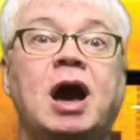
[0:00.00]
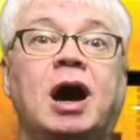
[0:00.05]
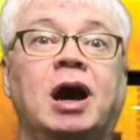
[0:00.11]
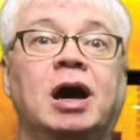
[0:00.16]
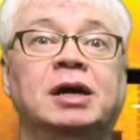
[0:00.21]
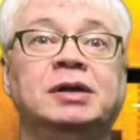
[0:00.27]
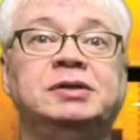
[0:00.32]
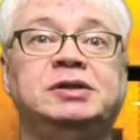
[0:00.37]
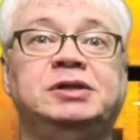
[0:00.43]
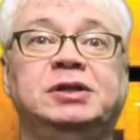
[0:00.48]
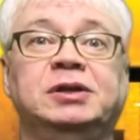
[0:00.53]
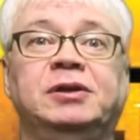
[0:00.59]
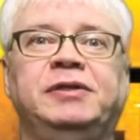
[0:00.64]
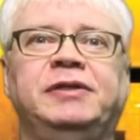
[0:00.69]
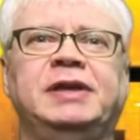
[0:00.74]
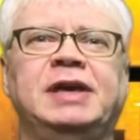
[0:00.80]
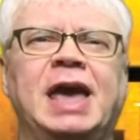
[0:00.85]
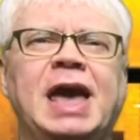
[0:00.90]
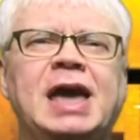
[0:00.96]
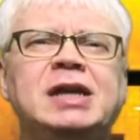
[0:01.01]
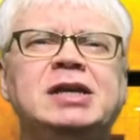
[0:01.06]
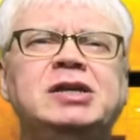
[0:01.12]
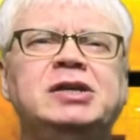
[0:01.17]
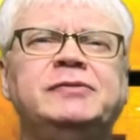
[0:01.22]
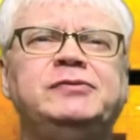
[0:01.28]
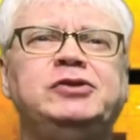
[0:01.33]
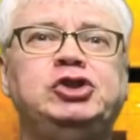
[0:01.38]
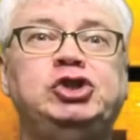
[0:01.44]
until the
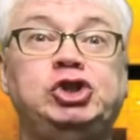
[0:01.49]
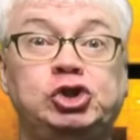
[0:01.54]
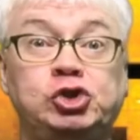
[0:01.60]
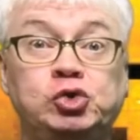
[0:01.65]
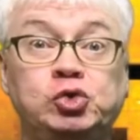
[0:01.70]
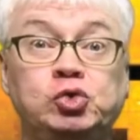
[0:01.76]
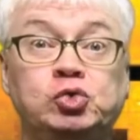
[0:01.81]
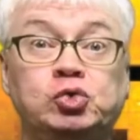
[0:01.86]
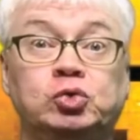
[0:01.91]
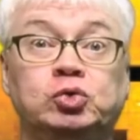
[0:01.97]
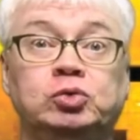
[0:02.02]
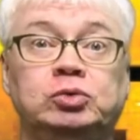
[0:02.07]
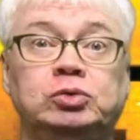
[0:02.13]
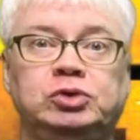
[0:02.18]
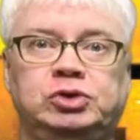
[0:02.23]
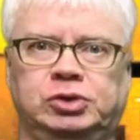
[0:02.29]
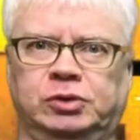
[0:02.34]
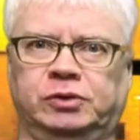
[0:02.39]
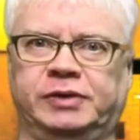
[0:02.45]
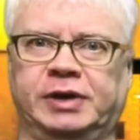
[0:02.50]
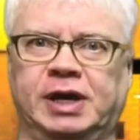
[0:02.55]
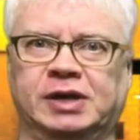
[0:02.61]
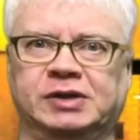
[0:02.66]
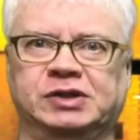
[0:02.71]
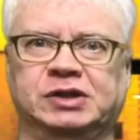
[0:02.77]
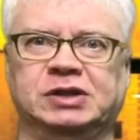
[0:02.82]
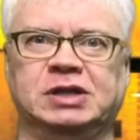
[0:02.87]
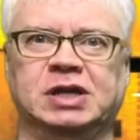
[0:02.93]
end of June
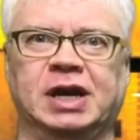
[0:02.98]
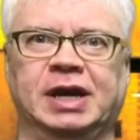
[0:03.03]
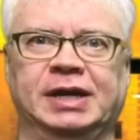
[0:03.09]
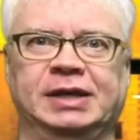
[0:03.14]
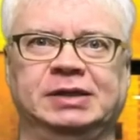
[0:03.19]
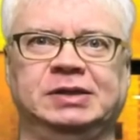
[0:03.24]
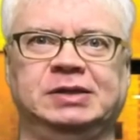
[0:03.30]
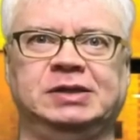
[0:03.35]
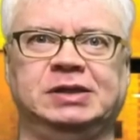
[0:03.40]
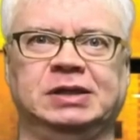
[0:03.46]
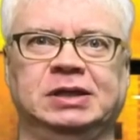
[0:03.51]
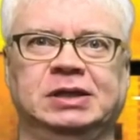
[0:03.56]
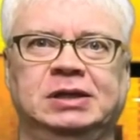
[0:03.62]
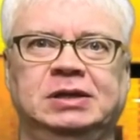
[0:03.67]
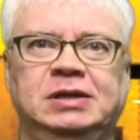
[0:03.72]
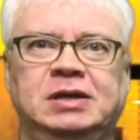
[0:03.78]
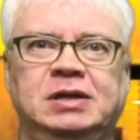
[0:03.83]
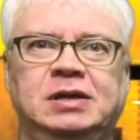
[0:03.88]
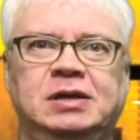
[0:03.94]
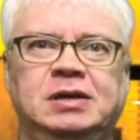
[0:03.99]
2019,